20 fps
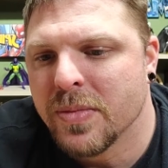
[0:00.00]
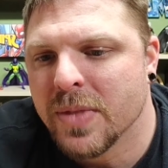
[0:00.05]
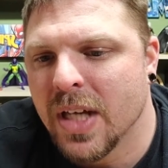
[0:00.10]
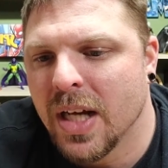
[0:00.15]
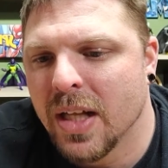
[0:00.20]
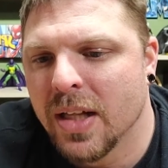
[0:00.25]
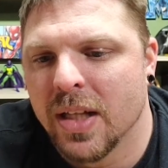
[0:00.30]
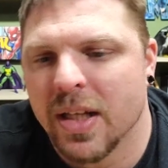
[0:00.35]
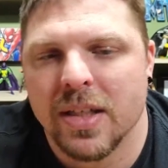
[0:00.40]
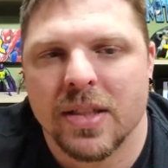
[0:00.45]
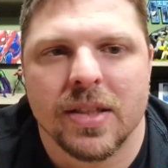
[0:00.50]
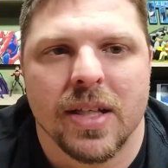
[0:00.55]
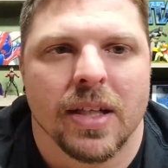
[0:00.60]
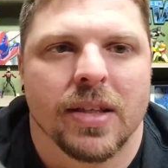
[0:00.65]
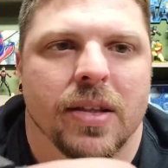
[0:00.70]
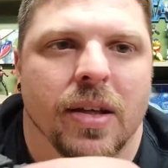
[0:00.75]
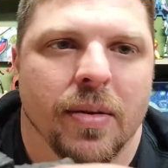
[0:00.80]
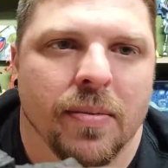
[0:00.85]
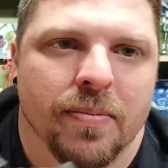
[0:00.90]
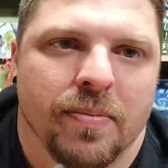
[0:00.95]
And then he's got
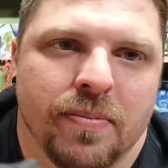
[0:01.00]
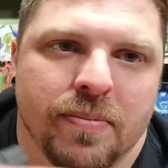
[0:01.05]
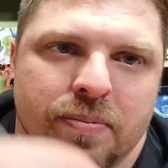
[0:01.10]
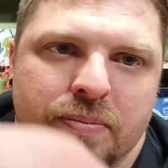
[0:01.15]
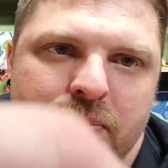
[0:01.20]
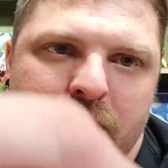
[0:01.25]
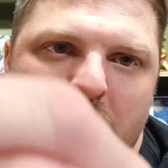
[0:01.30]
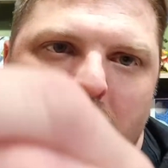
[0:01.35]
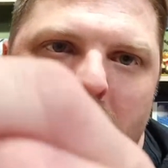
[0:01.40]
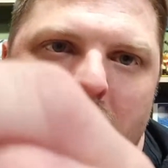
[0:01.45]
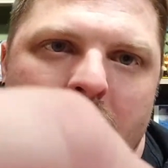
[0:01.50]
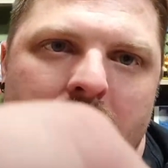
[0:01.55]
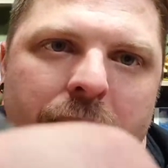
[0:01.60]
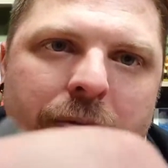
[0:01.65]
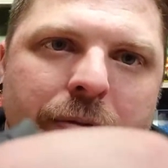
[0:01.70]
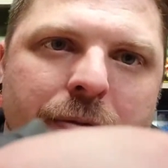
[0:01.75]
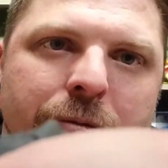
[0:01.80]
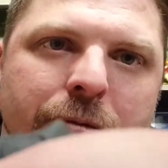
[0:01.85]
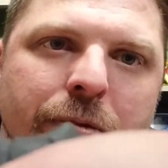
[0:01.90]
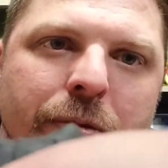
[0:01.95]
the
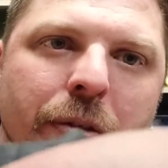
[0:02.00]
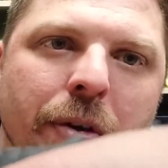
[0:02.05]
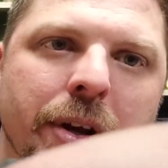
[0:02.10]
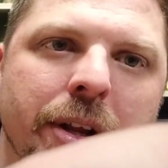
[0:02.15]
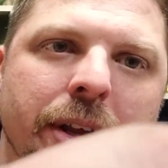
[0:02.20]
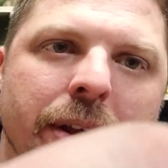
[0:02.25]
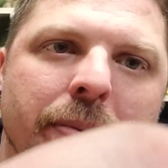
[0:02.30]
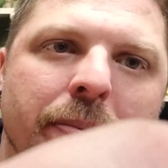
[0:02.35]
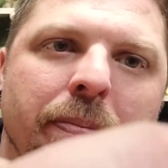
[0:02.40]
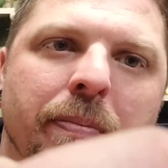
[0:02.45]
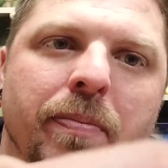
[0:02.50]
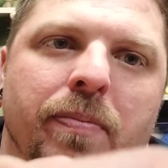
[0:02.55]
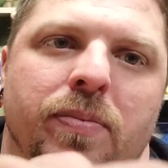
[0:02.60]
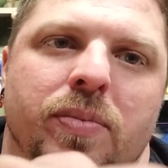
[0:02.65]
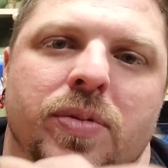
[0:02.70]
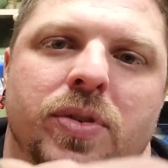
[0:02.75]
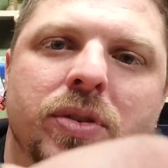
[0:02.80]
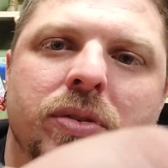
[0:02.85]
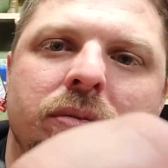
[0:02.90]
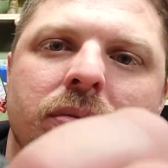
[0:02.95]
freaking
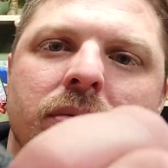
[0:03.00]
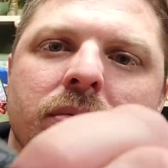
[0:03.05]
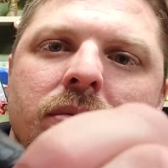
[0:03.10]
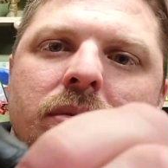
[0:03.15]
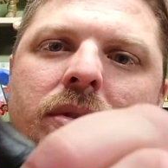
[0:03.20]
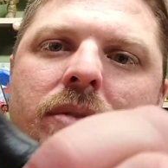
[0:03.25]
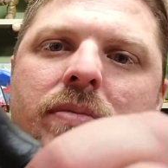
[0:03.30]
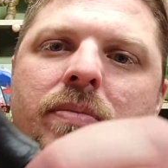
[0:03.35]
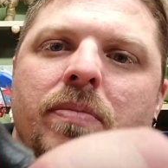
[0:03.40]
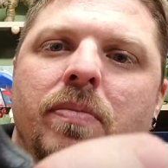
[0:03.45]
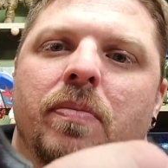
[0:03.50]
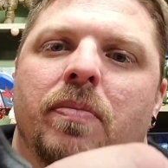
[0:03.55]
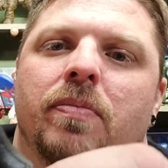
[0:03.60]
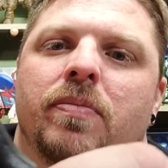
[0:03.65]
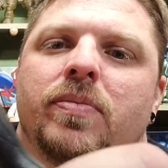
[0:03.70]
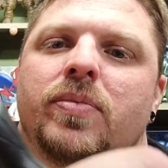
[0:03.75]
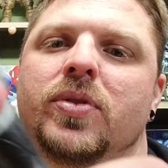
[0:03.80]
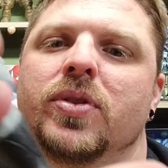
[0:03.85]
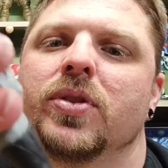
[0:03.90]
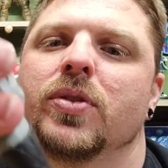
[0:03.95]

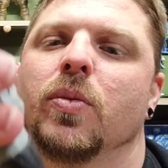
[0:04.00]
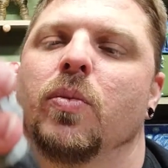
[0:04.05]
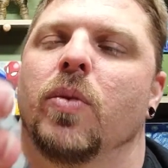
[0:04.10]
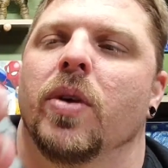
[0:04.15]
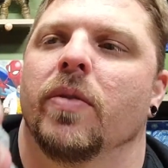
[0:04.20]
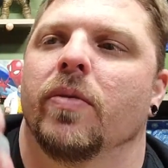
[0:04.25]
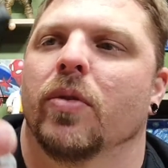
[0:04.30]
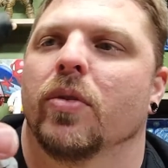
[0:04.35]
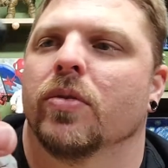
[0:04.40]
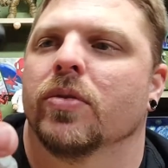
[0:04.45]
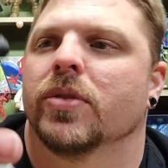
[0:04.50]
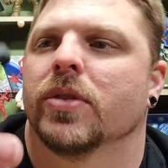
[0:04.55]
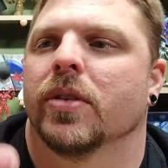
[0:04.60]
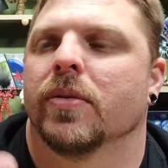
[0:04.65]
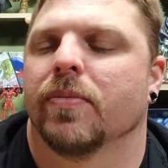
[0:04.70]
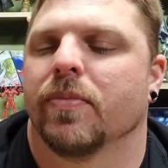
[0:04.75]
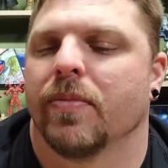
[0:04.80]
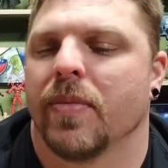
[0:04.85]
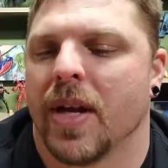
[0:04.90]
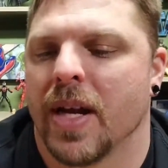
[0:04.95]
swivels,
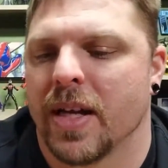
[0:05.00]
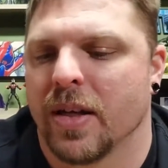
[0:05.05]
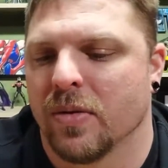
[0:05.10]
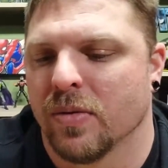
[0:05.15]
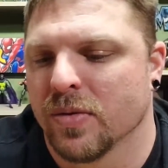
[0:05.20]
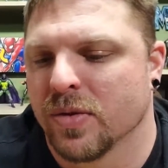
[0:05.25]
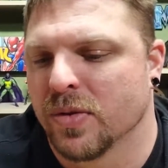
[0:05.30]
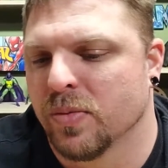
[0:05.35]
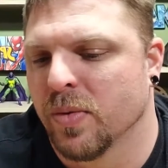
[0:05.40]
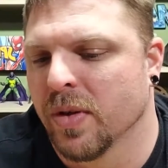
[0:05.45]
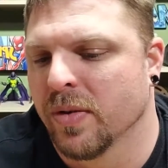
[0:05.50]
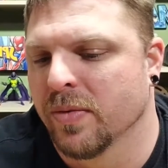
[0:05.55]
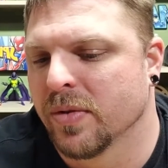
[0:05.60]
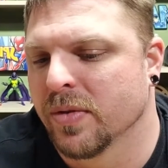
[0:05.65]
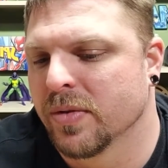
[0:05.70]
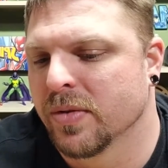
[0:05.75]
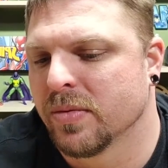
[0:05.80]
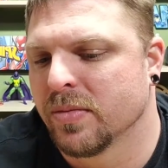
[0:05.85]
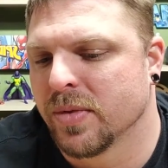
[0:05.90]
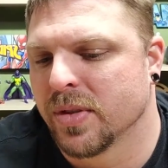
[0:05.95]
ankle
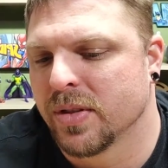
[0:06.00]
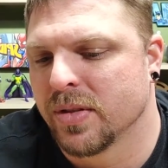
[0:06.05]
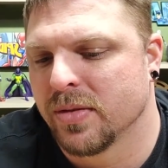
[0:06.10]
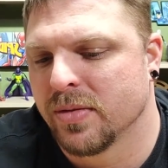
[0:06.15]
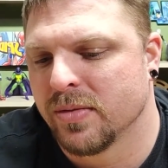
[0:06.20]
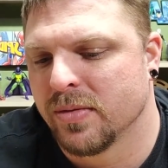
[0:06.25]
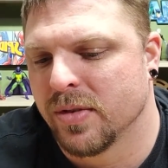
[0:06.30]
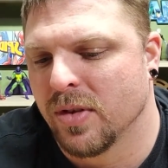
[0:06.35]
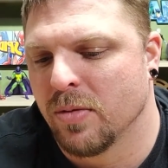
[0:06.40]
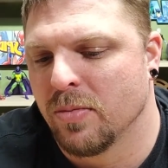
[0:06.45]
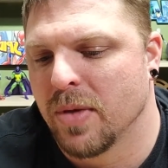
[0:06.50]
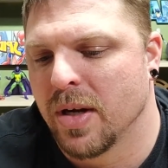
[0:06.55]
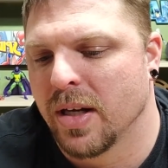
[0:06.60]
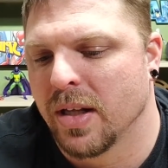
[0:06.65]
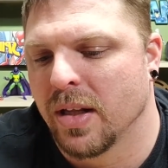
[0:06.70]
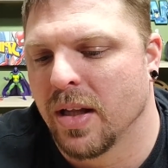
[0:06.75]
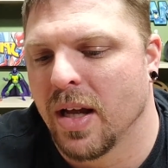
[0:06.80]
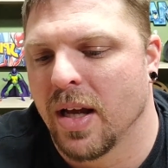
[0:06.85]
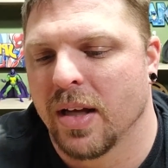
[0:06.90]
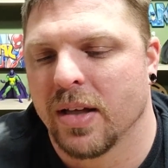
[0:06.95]
swivels, which nobody
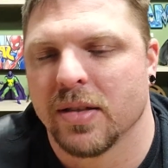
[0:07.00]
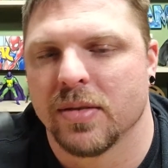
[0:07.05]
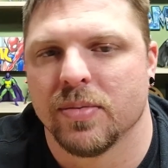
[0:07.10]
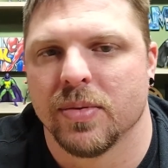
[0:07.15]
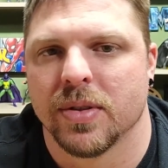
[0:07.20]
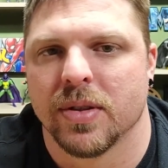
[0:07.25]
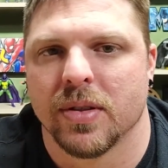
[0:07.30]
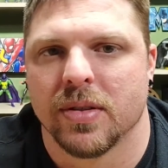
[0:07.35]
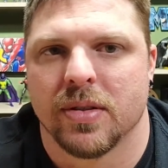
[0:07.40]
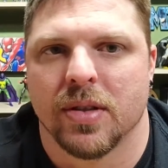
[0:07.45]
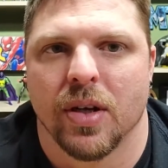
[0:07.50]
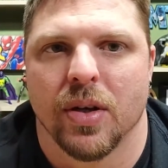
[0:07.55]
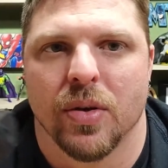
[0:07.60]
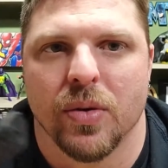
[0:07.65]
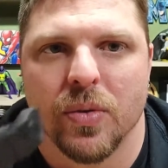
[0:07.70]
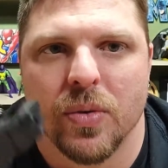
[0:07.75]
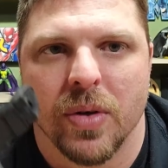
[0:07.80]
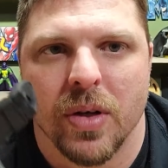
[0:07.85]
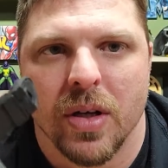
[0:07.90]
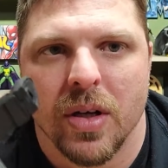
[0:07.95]
likes, with the
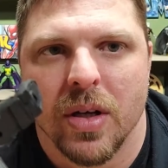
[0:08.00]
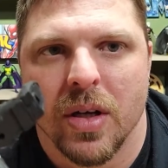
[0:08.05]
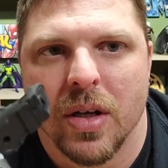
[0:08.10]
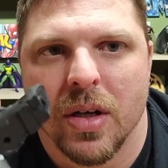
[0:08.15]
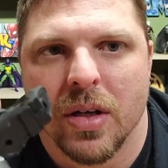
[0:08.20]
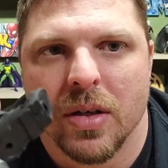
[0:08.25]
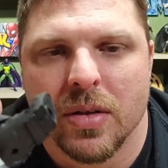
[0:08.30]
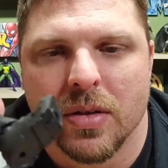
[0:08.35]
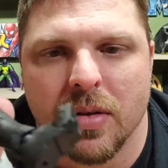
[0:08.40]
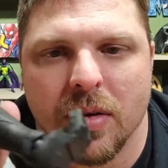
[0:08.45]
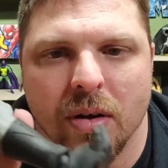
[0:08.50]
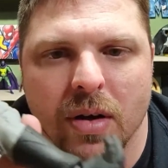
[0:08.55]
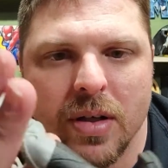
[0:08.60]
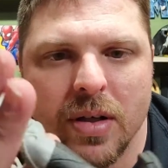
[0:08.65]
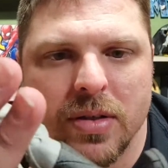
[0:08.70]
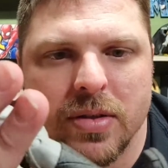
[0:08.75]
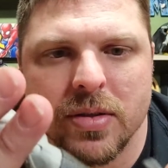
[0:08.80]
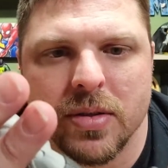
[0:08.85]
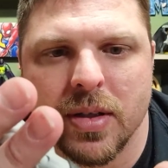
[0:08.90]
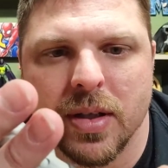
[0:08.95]
toe
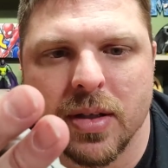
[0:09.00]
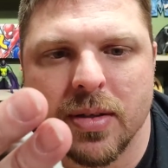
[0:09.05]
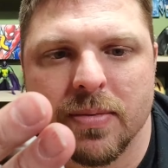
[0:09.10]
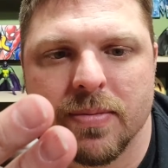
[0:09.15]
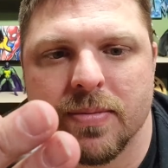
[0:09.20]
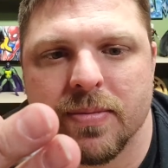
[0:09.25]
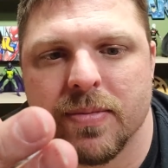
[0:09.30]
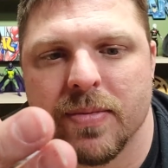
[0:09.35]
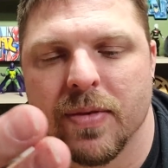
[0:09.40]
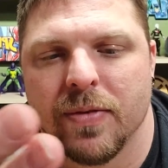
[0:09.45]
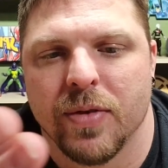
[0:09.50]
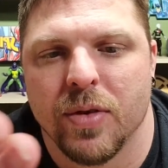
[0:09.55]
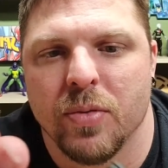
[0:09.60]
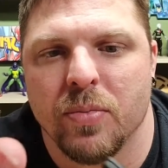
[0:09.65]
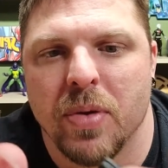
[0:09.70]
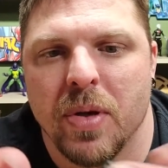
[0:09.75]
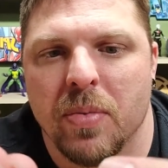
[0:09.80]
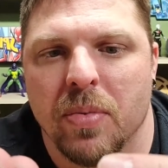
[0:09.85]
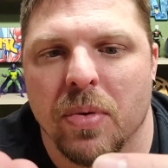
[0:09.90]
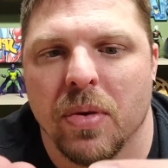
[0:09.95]
crunch that a few
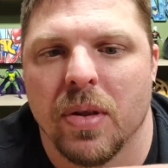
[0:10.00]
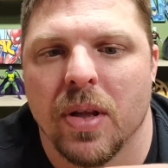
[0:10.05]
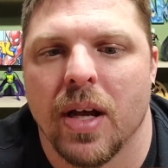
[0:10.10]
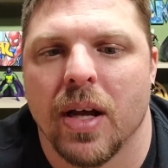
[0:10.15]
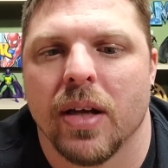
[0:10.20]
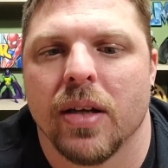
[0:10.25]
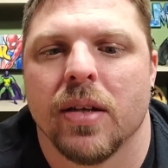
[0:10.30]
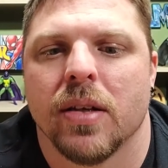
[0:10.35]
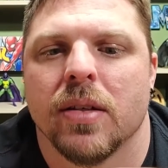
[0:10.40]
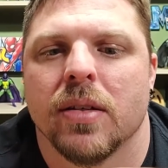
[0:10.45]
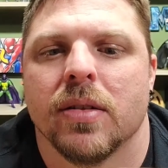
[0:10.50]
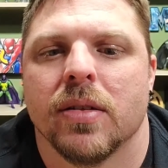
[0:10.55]
people like.